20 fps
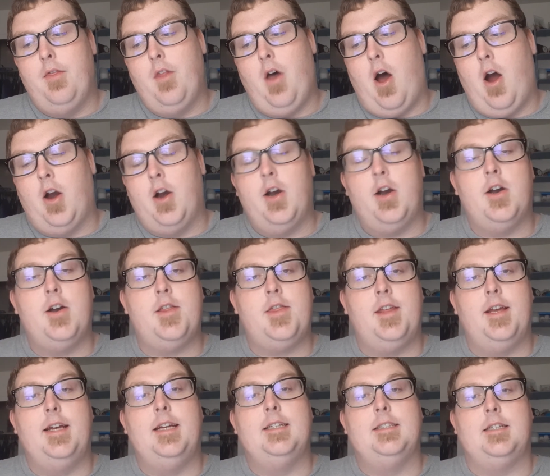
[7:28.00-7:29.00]
Our earth
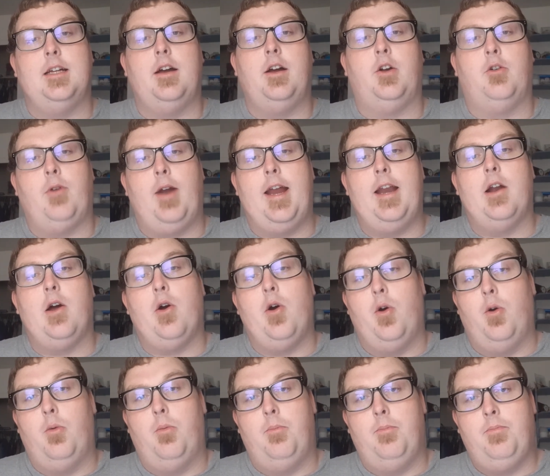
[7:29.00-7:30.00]
is a great
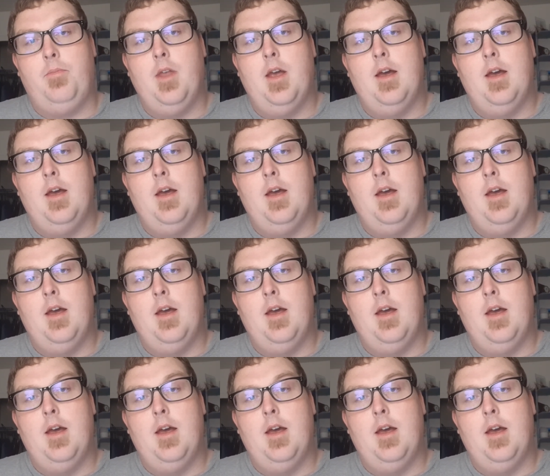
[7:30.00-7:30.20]
home